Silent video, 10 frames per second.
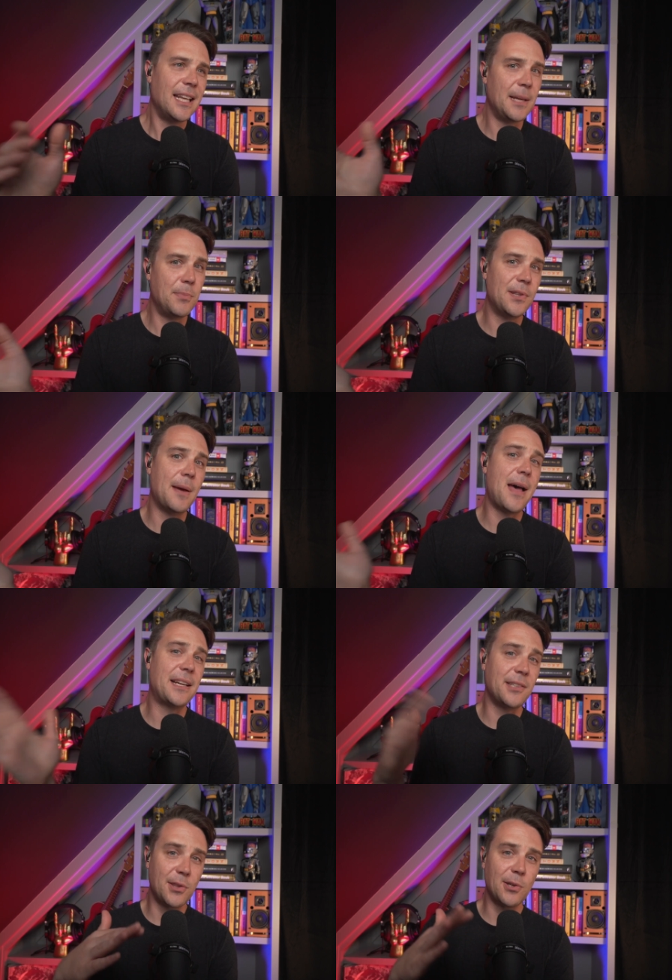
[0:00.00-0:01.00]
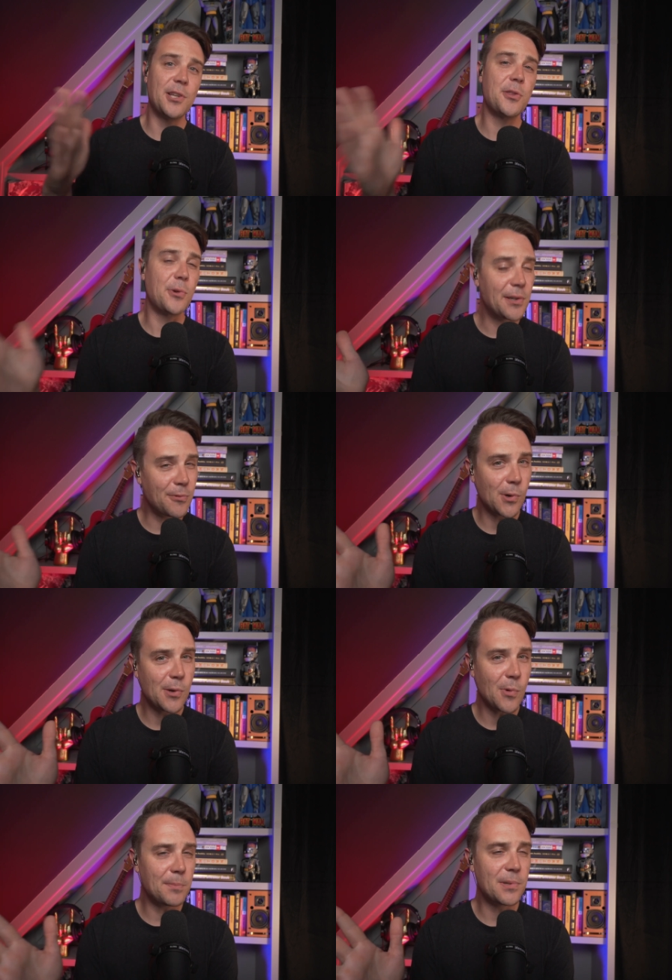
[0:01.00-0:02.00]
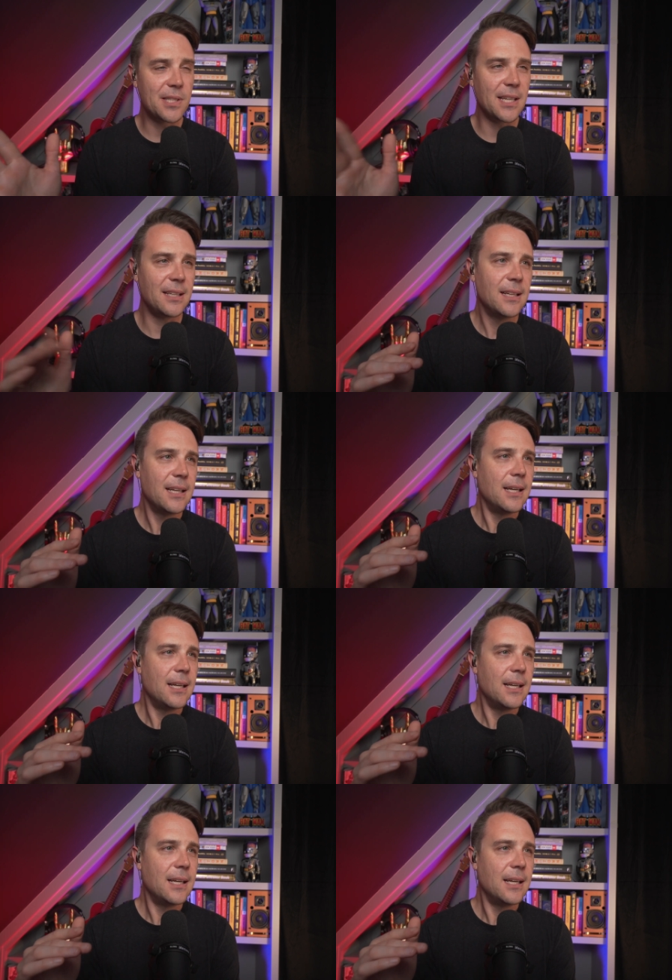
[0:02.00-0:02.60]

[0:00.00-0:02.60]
and they pulled that back to 33 to 41%.